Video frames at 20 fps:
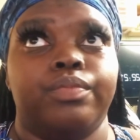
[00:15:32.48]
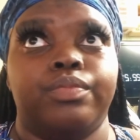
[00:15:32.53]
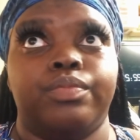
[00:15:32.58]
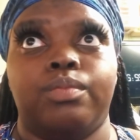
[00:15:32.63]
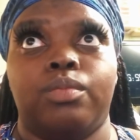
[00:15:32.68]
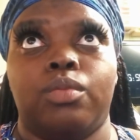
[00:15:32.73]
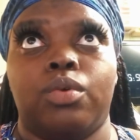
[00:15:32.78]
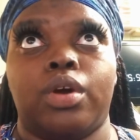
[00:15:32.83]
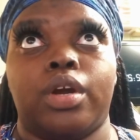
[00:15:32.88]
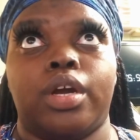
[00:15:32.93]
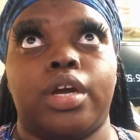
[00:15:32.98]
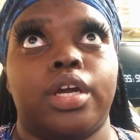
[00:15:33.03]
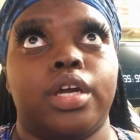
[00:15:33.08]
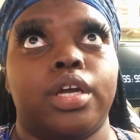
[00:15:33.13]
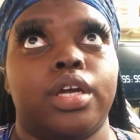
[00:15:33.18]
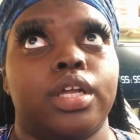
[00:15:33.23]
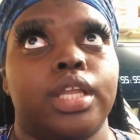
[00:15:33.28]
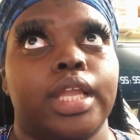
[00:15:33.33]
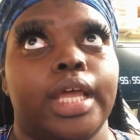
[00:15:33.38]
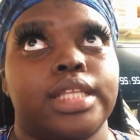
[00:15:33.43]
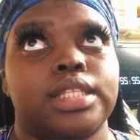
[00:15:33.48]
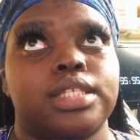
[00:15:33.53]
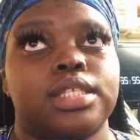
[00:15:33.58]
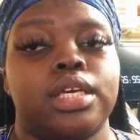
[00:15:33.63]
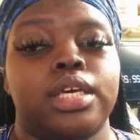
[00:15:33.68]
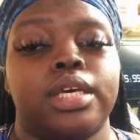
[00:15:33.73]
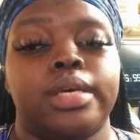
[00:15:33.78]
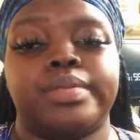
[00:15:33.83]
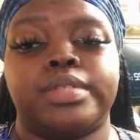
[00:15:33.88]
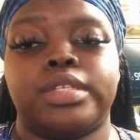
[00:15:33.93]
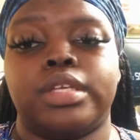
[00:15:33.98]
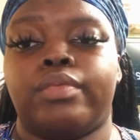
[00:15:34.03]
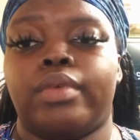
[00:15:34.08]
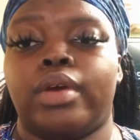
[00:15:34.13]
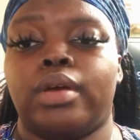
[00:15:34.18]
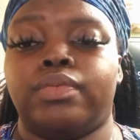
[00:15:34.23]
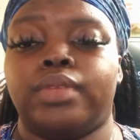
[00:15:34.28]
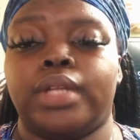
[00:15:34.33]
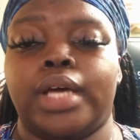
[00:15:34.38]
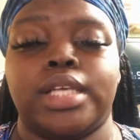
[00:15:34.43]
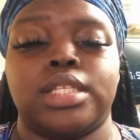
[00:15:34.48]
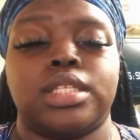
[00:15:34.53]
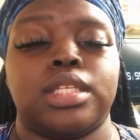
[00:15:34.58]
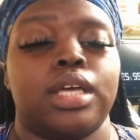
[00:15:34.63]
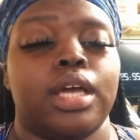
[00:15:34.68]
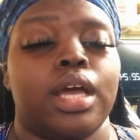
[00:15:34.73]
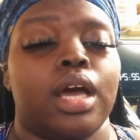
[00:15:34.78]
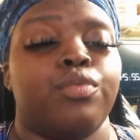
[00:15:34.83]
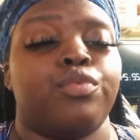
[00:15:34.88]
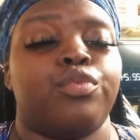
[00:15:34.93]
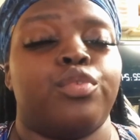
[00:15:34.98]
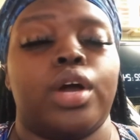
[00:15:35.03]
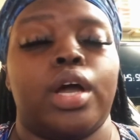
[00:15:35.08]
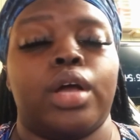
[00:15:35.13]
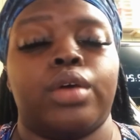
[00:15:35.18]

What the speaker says: more like tips and red flags to look out for,